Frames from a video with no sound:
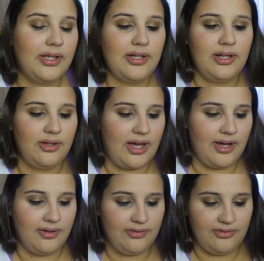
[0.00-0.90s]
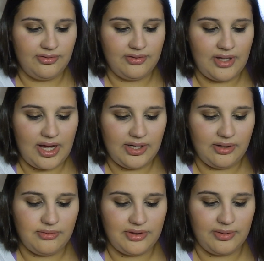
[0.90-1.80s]
not a lot of
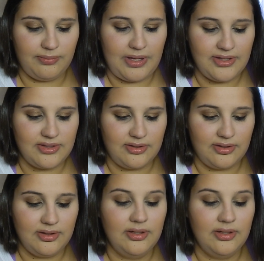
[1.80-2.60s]
lining with the pencil,